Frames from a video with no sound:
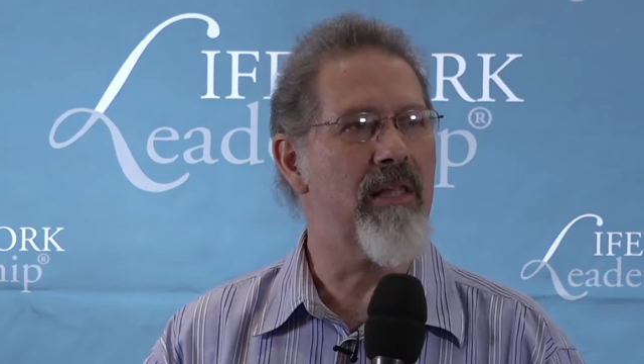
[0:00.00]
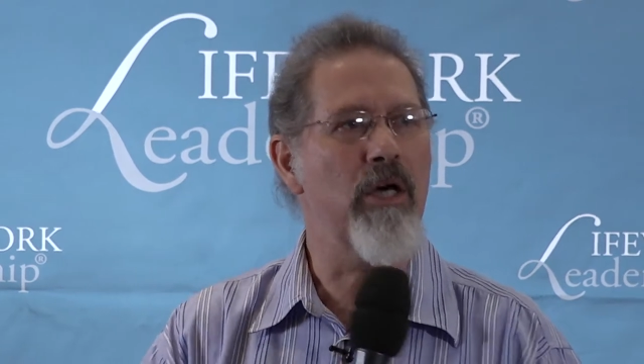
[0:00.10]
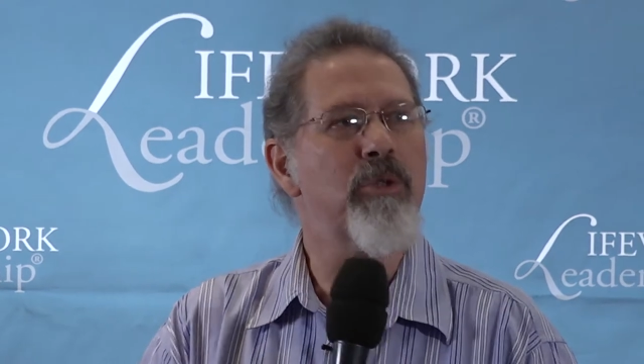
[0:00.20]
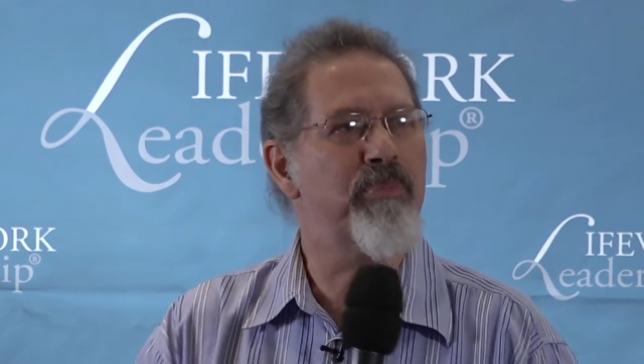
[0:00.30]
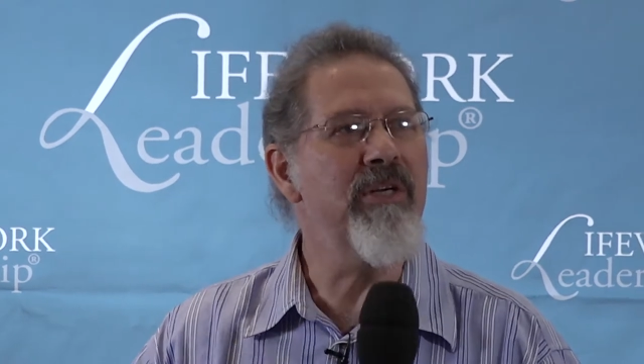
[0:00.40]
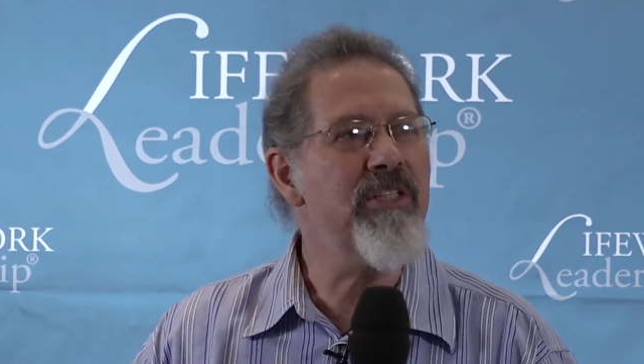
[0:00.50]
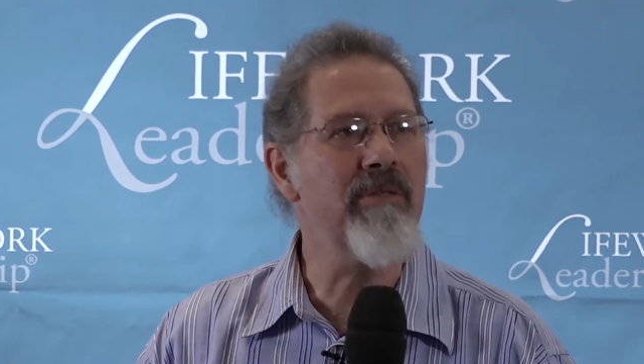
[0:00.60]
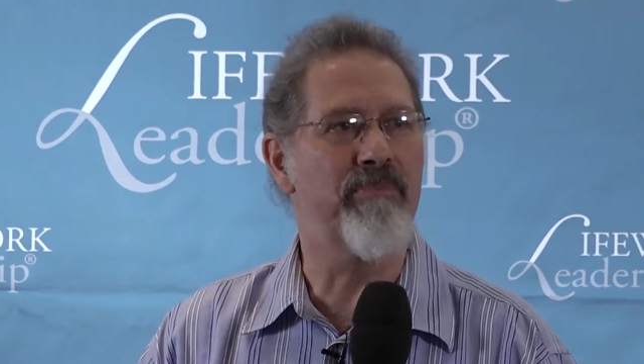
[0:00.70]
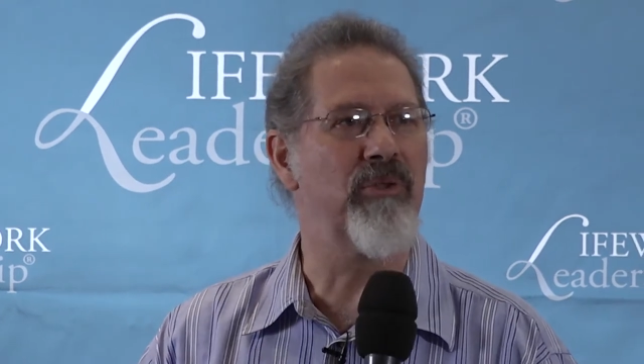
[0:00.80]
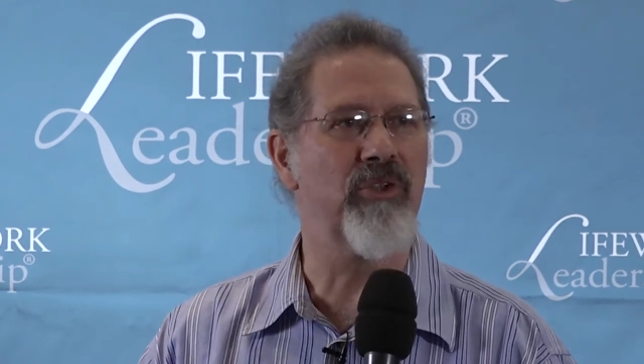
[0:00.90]
those
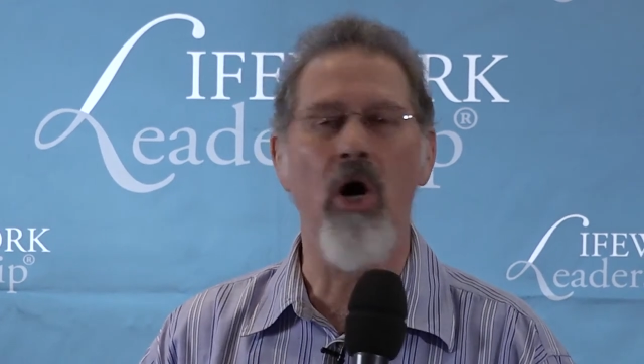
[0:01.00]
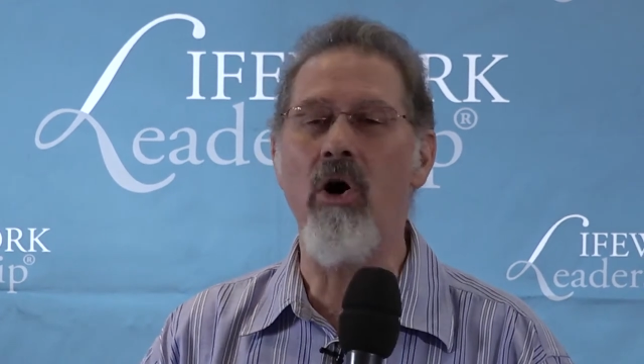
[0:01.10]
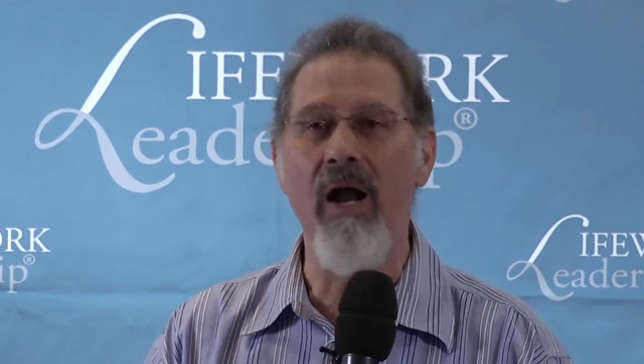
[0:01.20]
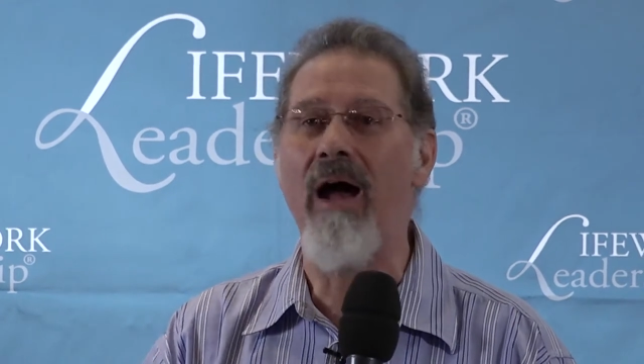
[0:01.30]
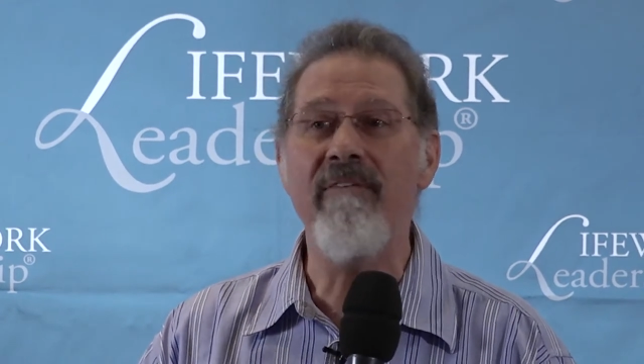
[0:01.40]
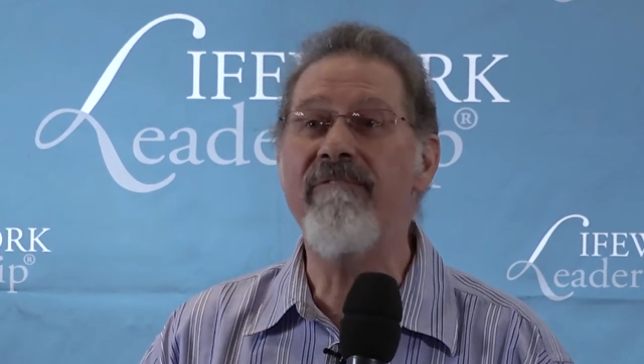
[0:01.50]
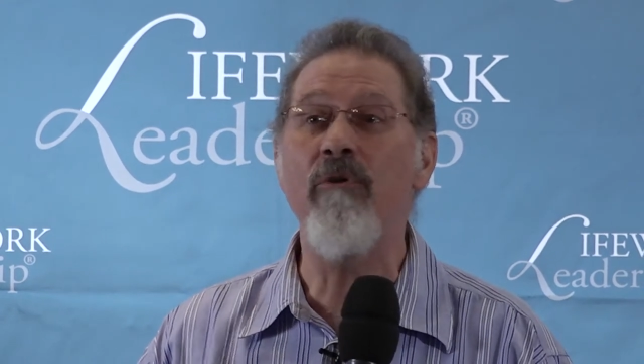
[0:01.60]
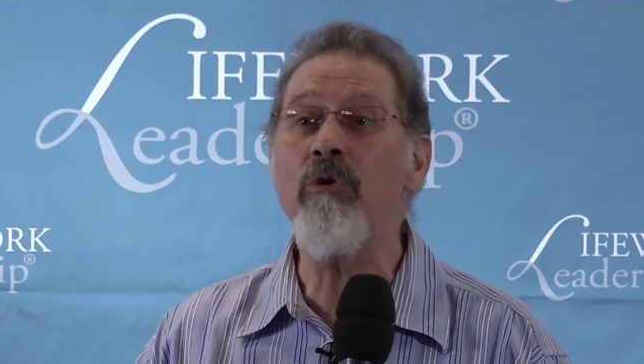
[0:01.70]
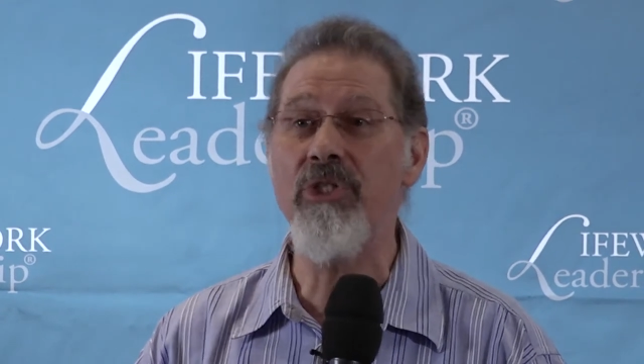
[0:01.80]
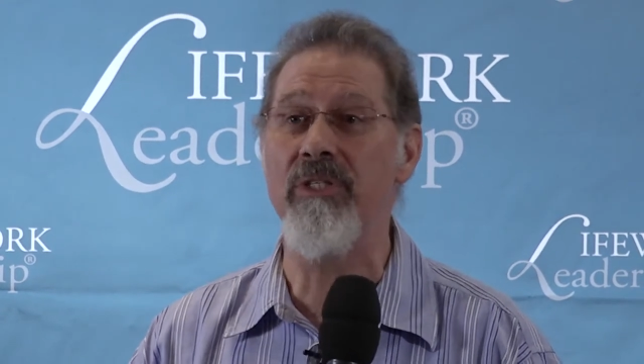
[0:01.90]
principles are
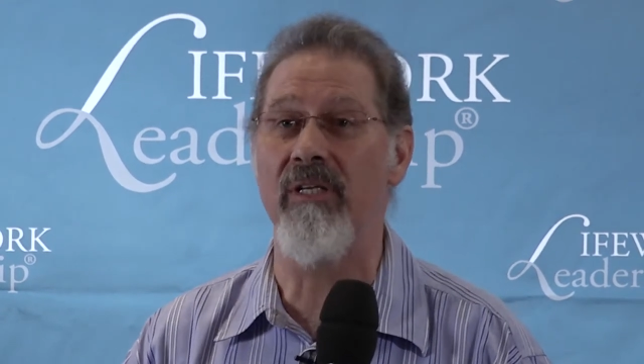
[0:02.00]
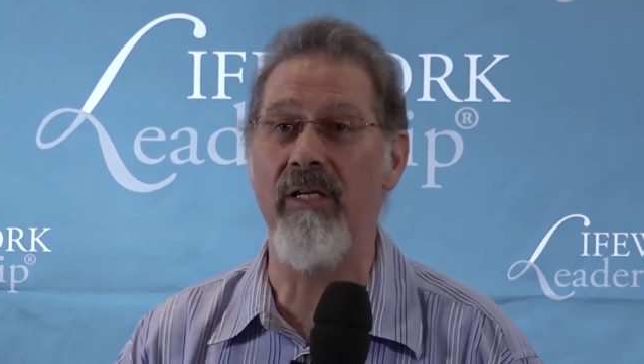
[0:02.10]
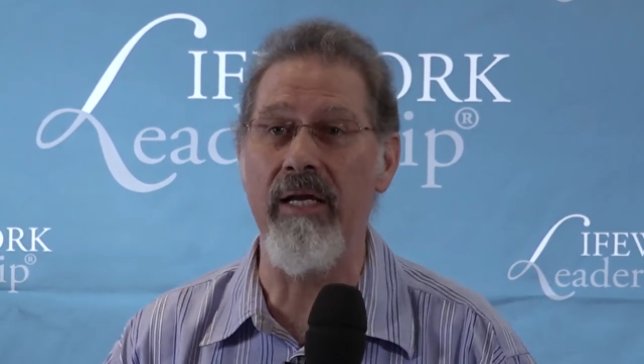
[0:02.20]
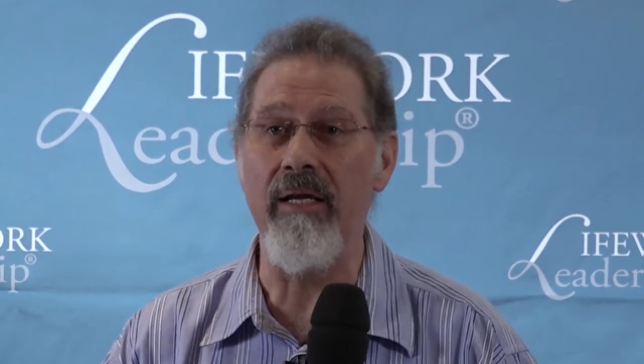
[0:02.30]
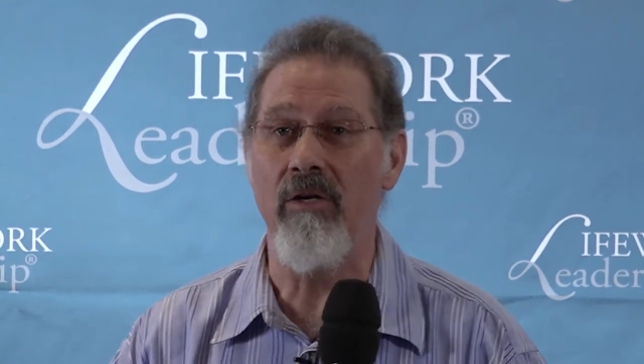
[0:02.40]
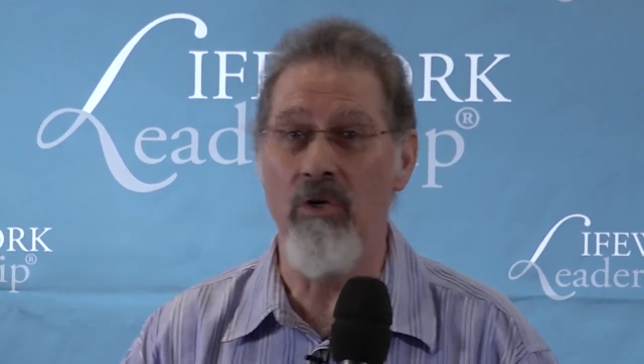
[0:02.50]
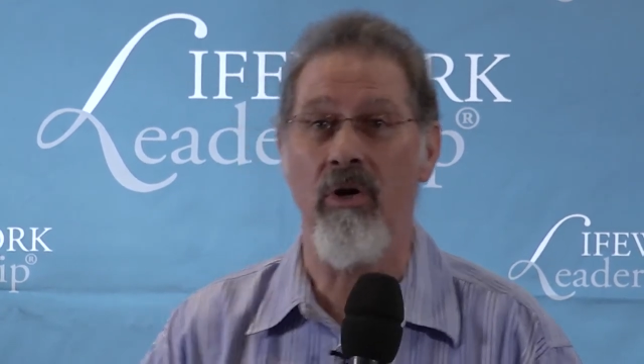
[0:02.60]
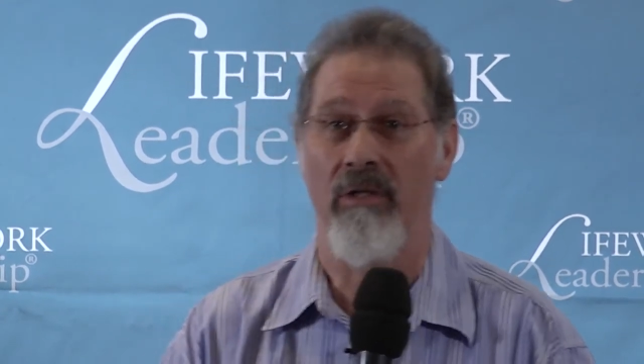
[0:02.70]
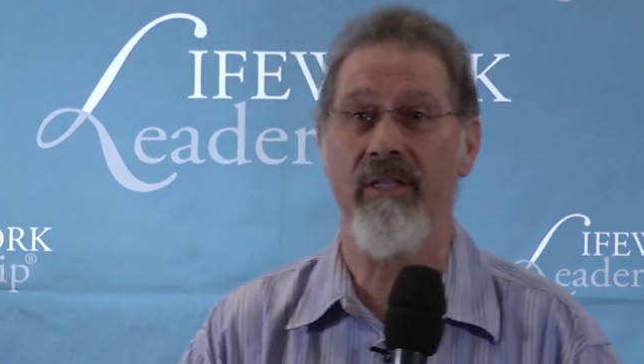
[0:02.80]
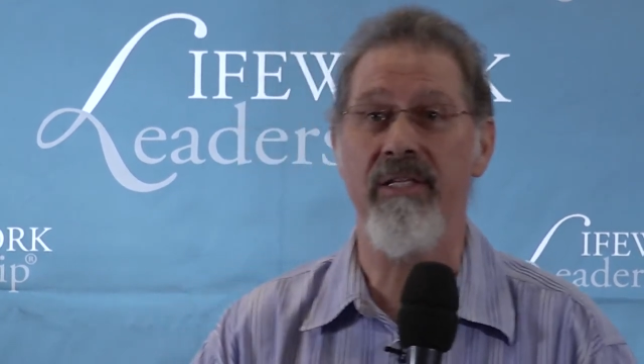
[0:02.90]
unfortunately
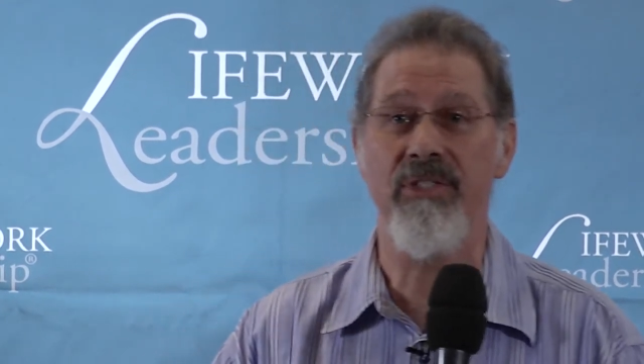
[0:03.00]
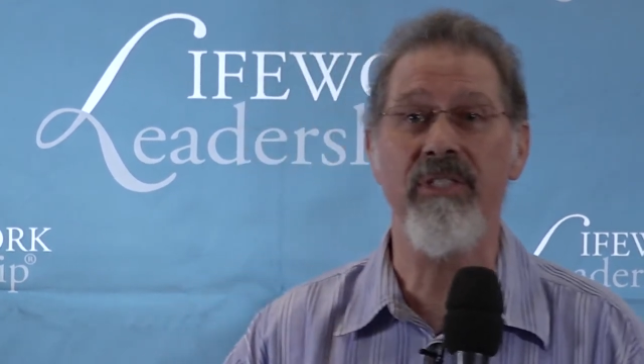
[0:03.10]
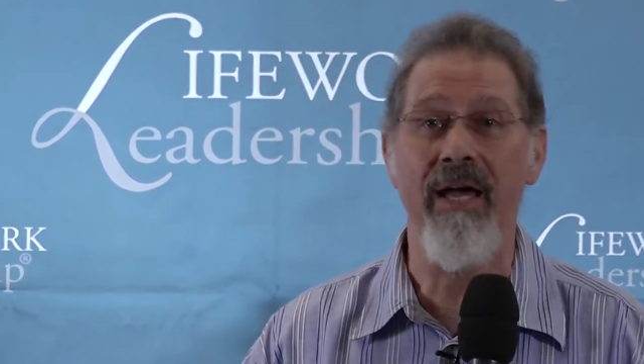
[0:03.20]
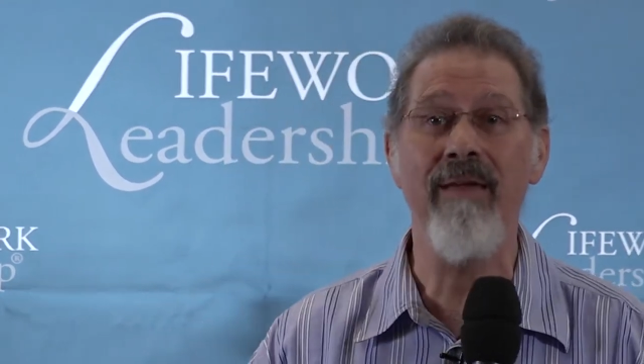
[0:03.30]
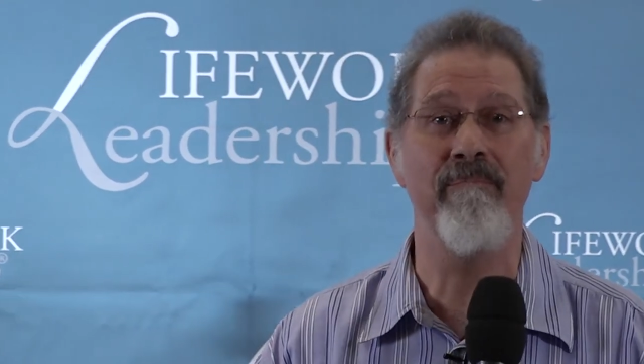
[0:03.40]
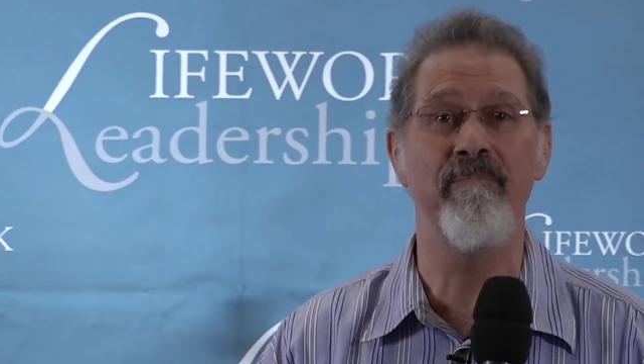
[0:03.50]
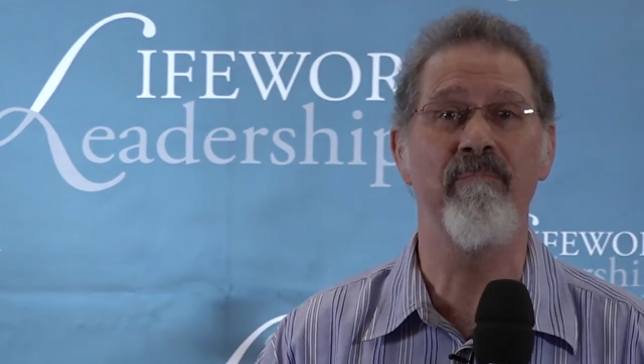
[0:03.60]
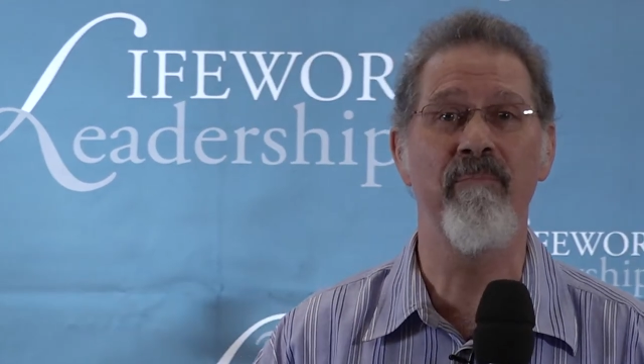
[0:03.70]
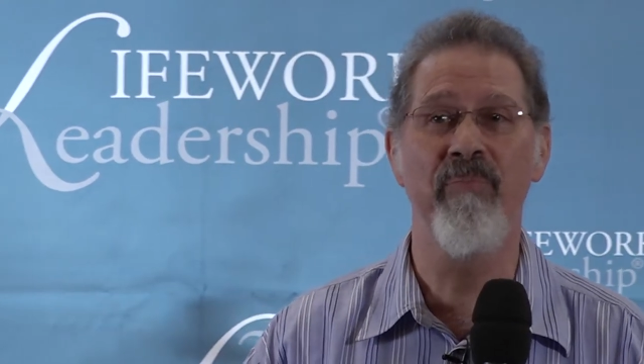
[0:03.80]
not the same.